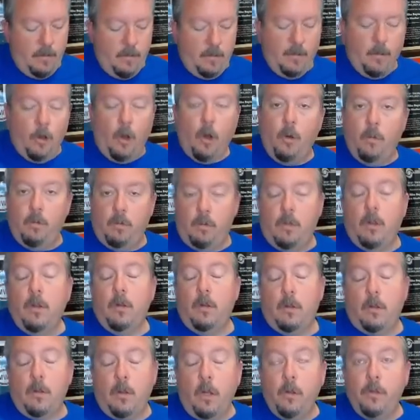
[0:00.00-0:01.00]

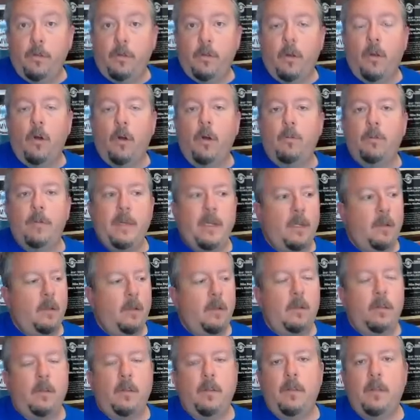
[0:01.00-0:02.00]
close to home,
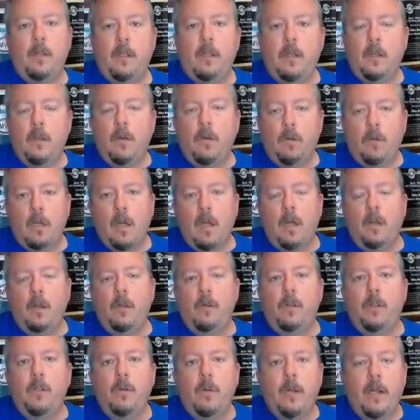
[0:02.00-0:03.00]
meaning to the
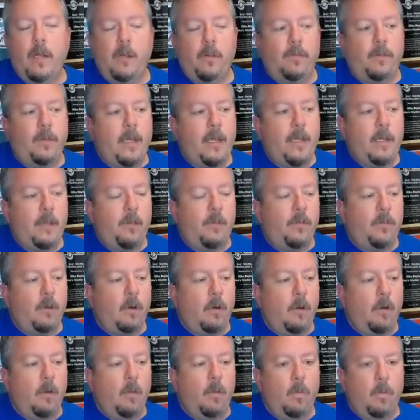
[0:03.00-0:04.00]
continental United States,
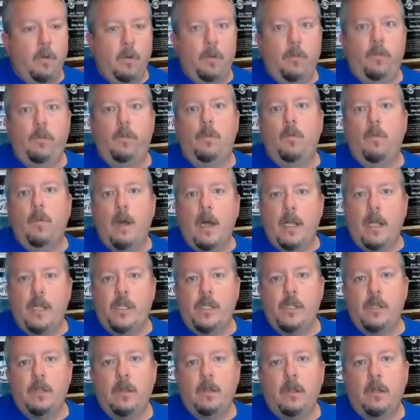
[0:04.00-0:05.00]
are the ones to
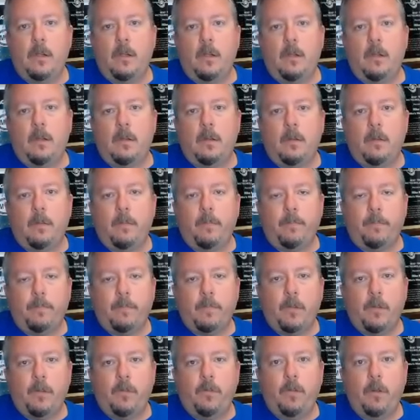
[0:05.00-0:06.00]
watch.
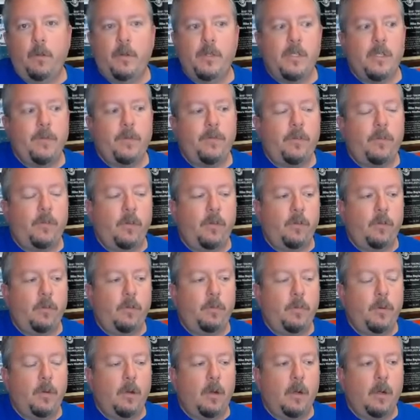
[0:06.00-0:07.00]
So much emphasis
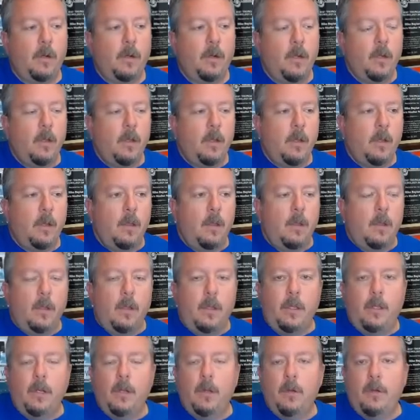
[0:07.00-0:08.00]
is put on,
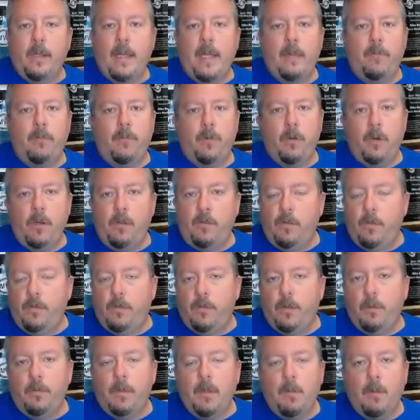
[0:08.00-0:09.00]
Cape Verde
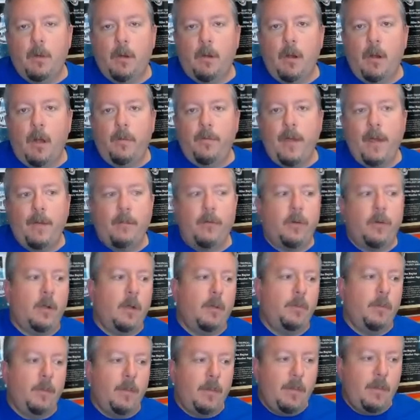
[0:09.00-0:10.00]
systems coming across
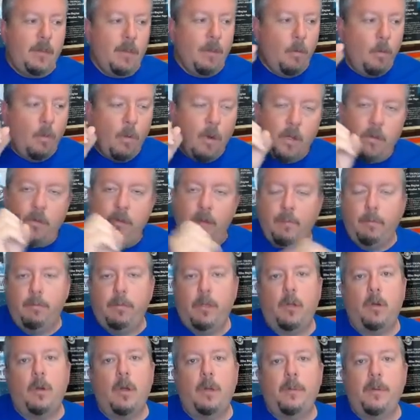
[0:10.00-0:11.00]
Africa. But the ones that
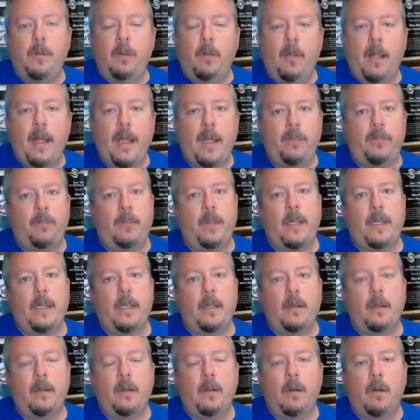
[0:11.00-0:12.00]
blow up at the last
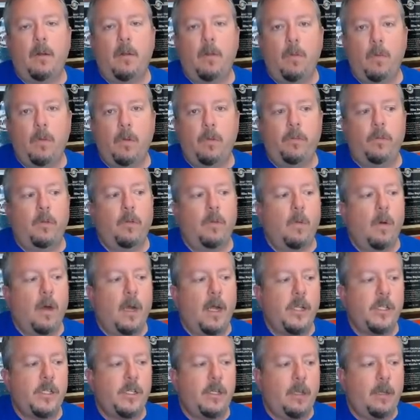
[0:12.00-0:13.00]
second are the ones to
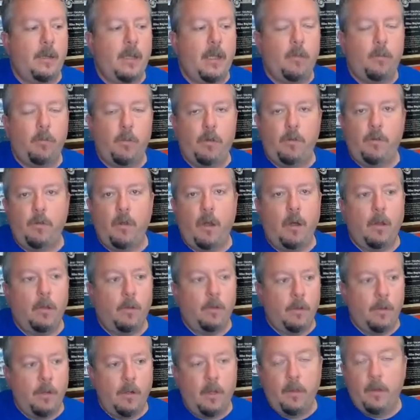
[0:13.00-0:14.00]
watch. And as we saw
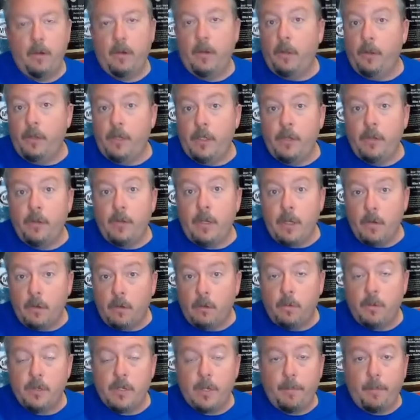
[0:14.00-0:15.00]
during other El Nino
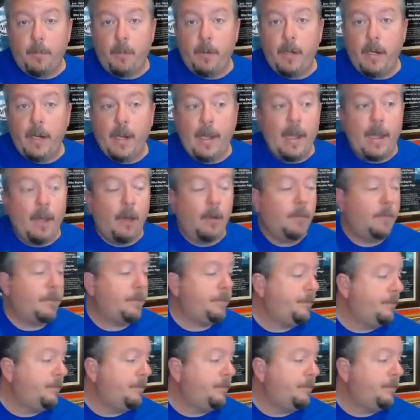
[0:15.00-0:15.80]
years, which I pointed out,